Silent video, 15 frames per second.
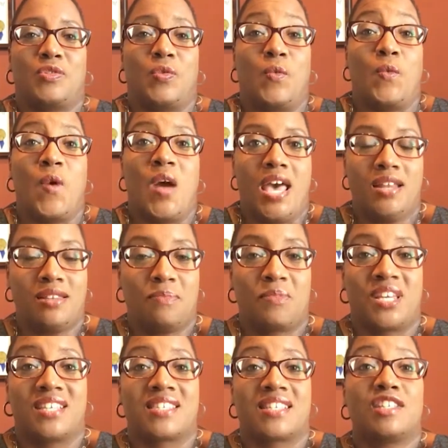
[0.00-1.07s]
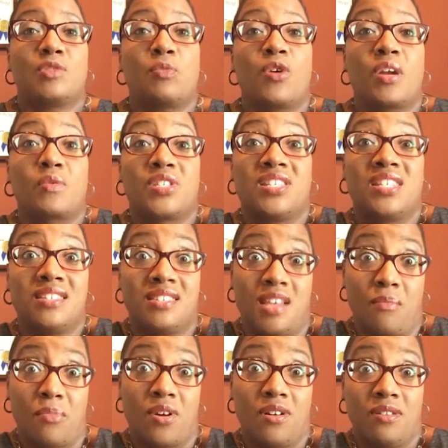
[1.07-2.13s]
sweat because at this point it was
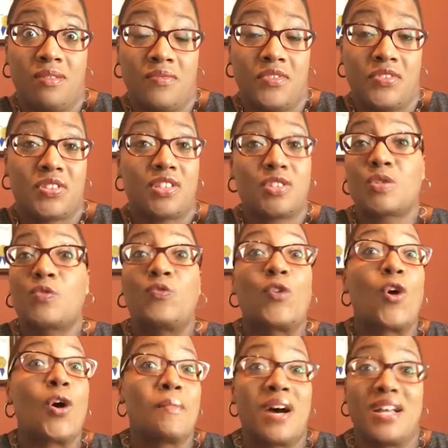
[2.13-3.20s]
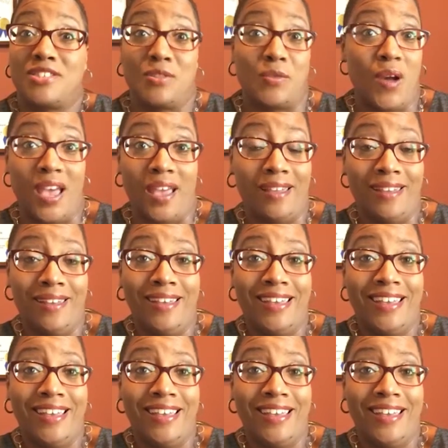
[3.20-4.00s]
December. So this was 4 months away.